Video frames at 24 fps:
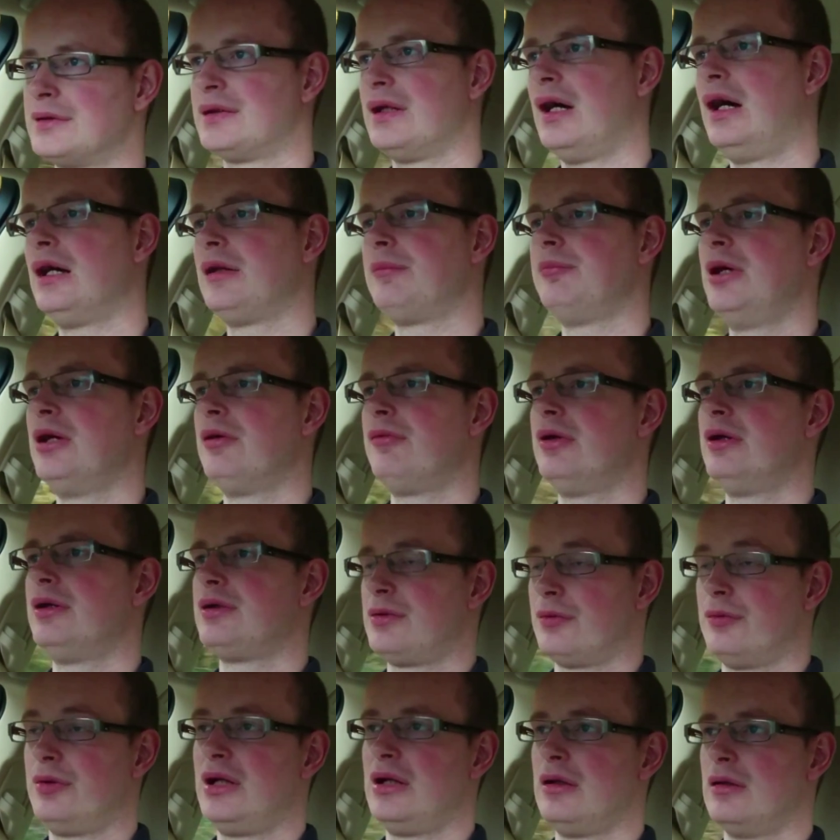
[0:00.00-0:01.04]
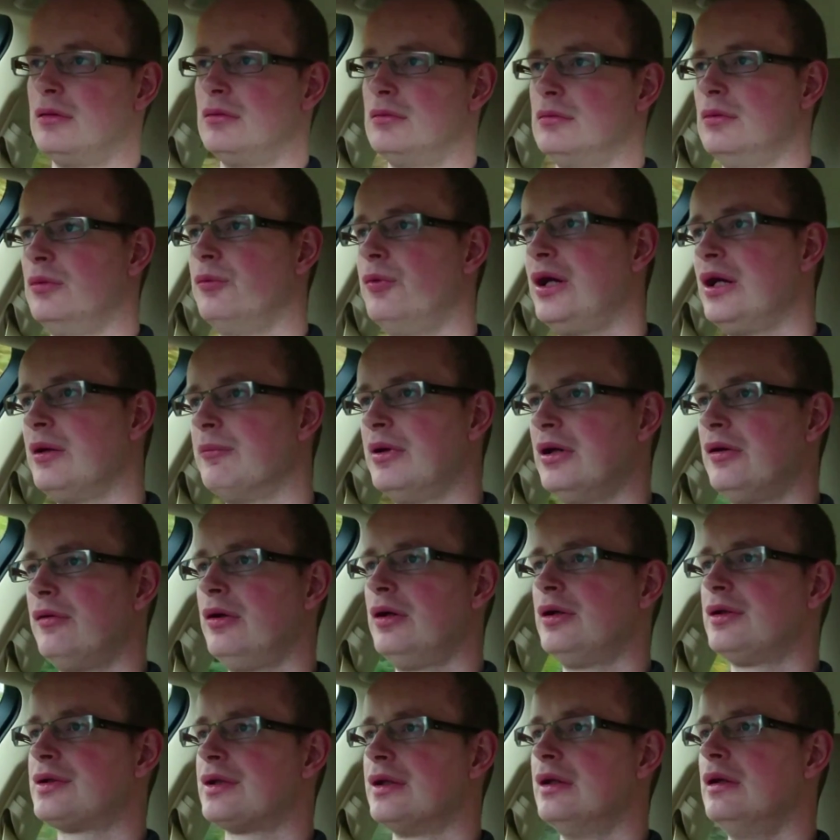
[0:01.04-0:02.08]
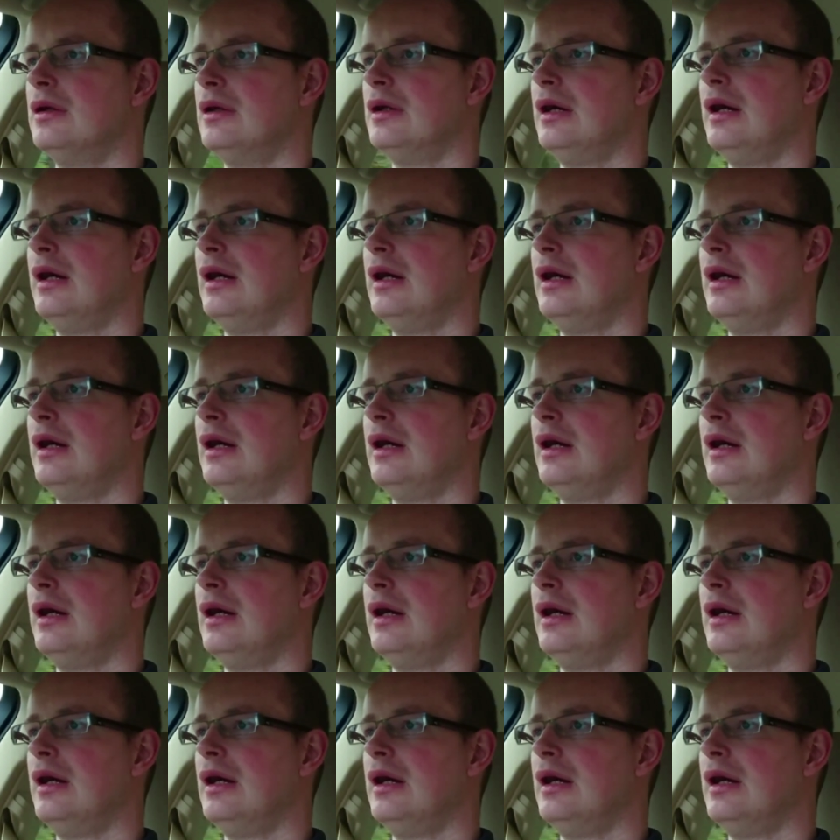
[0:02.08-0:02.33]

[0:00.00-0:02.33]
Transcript: side mirrors, wing mirrors,